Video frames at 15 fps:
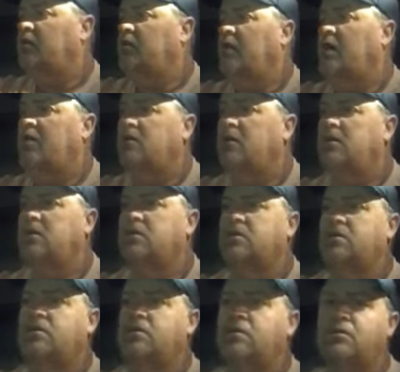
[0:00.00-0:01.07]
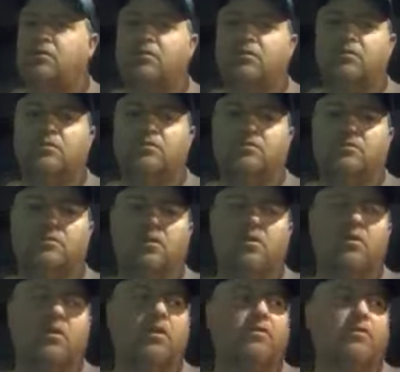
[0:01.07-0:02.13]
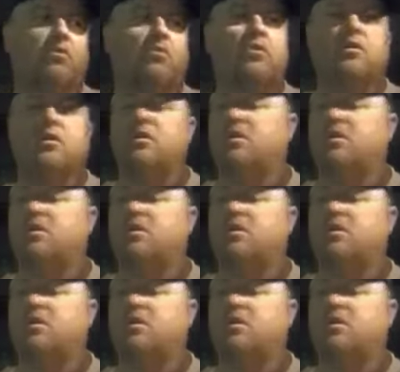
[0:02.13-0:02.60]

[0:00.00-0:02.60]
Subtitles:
know how long. Long enough to work a